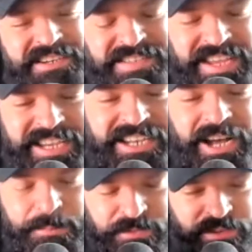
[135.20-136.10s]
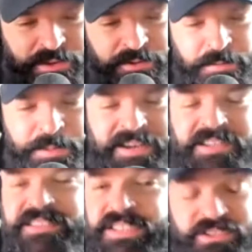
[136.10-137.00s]
is there taken up to to play
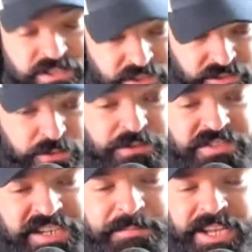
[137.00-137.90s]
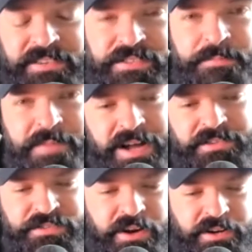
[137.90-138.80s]
on the the Tune team against the
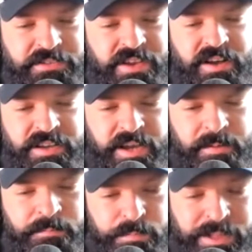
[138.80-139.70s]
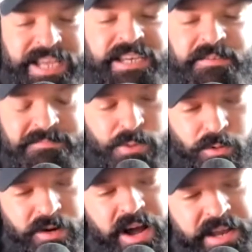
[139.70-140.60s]
Monstars on um, Planet
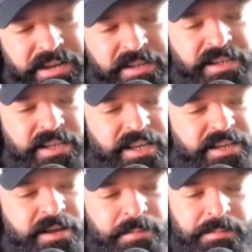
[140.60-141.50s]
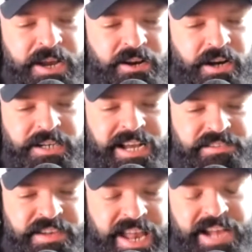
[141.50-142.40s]
Moron. And uh, maybe our, our
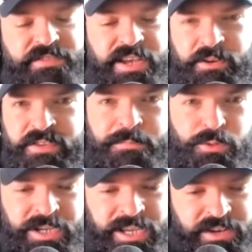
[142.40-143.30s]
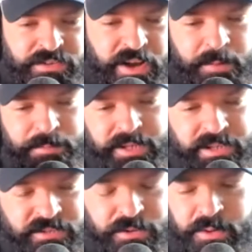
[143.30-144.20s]
guys in NASA at some point can get us an
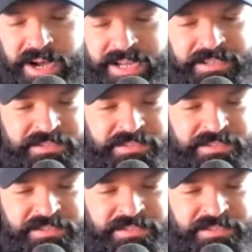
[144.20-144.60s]
uplink to uh,